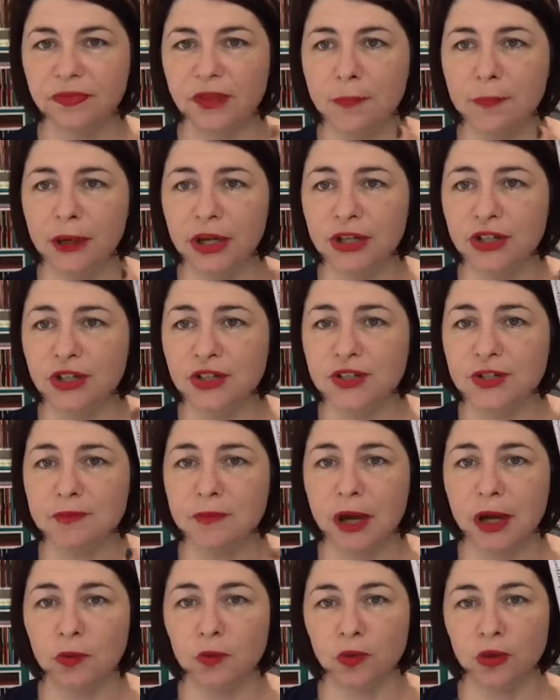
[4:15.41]
But I used
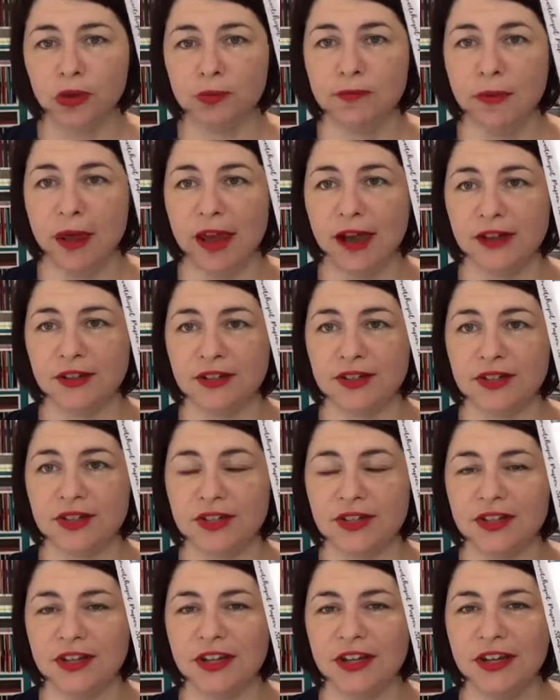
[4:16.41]
my wood
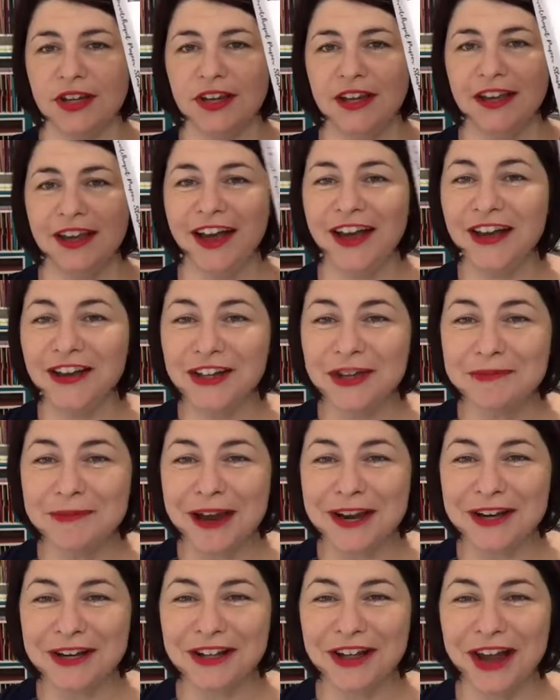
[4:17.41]
mount. Oh, you
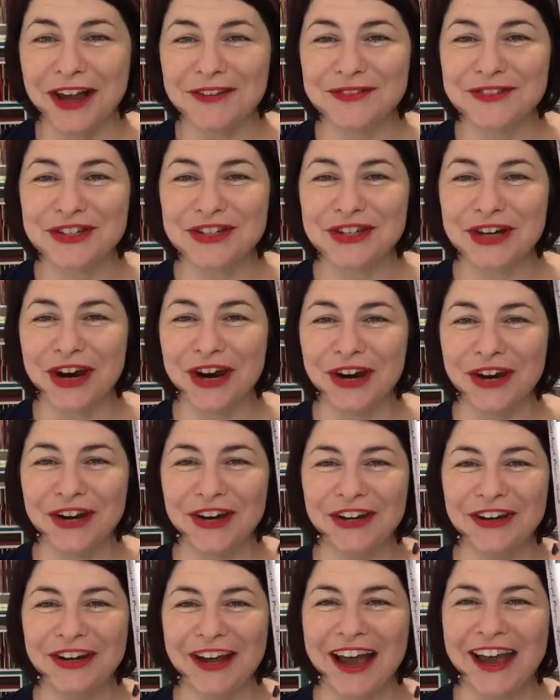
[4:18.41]
made a live
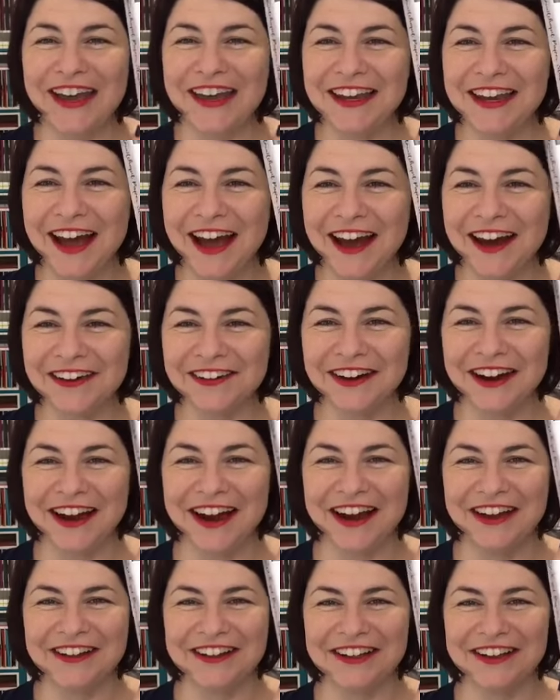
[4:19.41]
show. Hey, Cara,
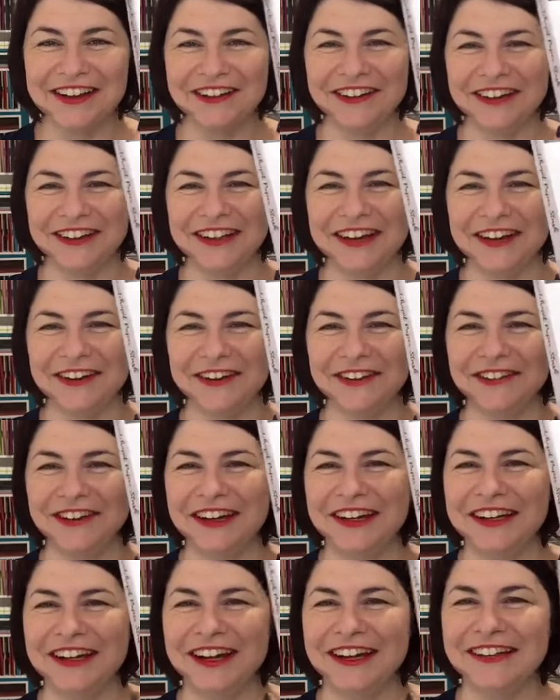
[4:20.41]
how are you going?
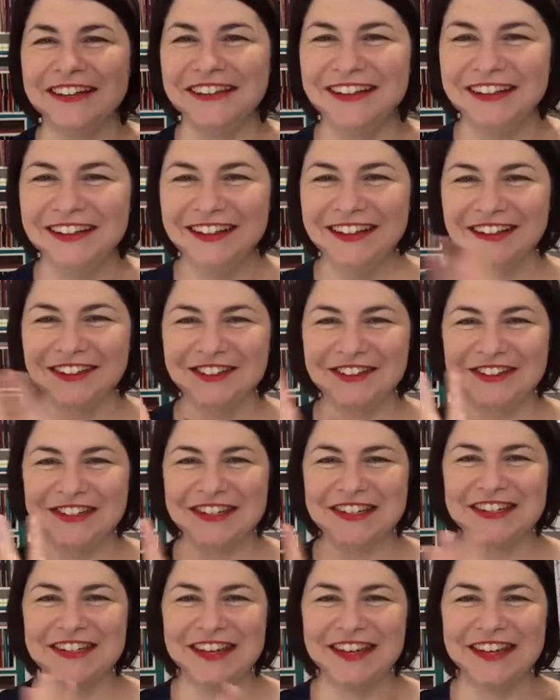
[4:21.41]
Kararina, good
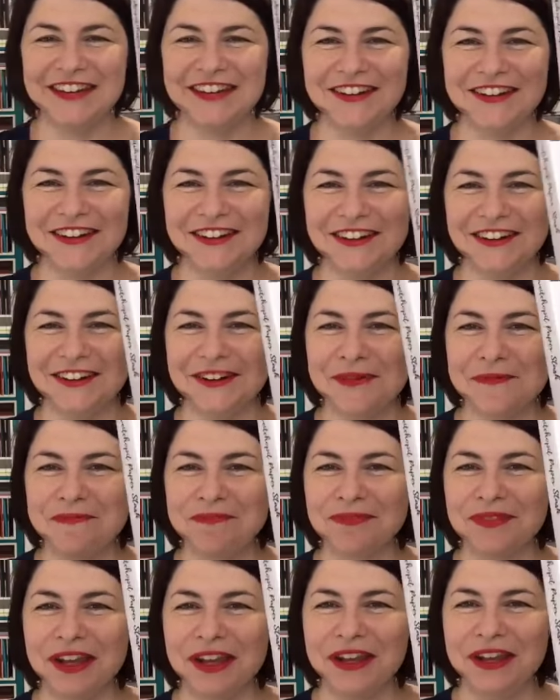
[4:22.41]
to see you.
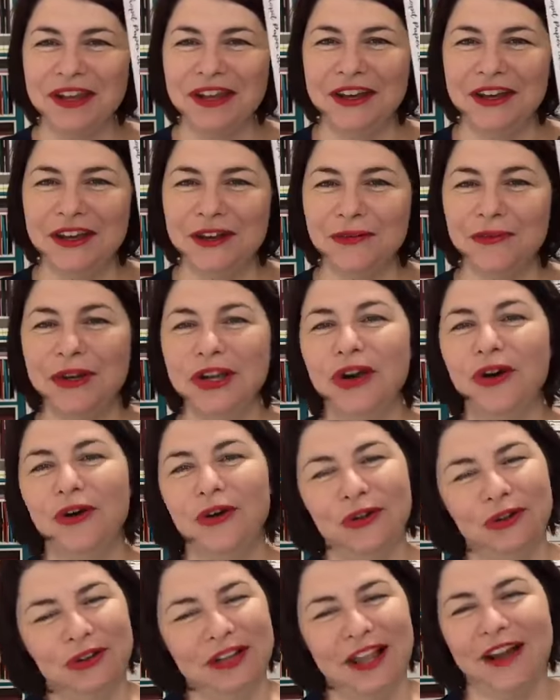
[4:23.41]
We
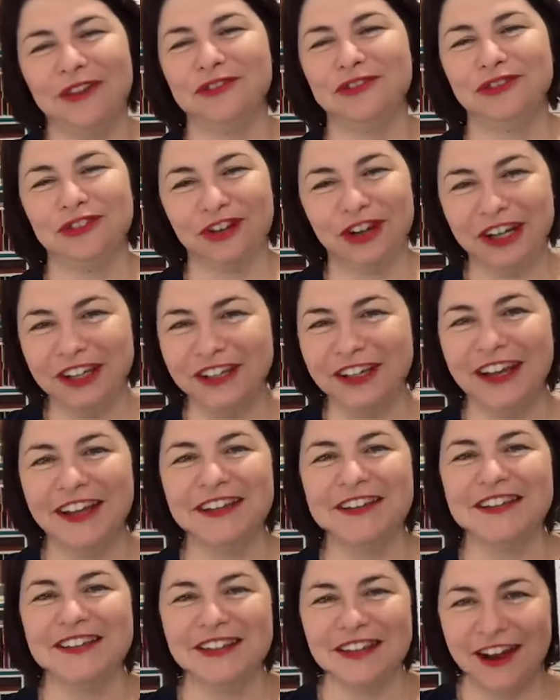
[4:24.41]
all love free.
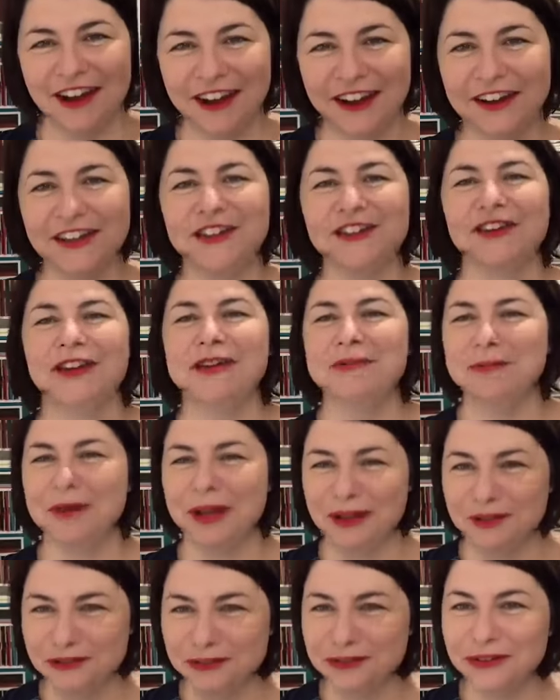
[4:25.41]
Yes, I agree,
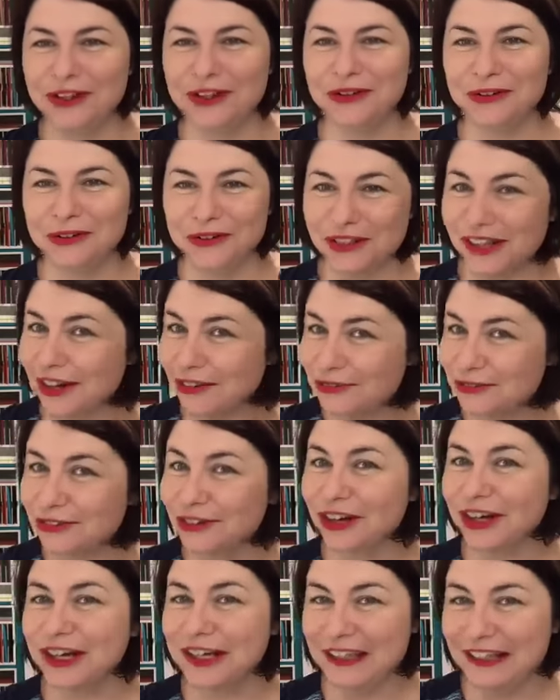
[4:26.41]
Bev. We all love
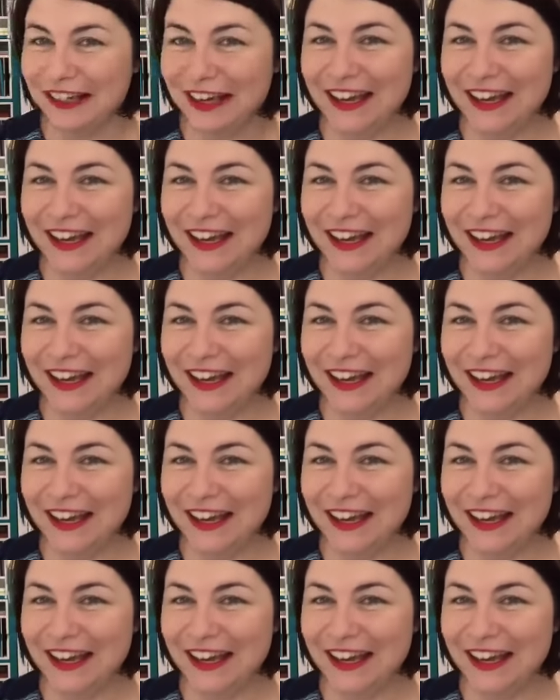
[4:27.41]
free.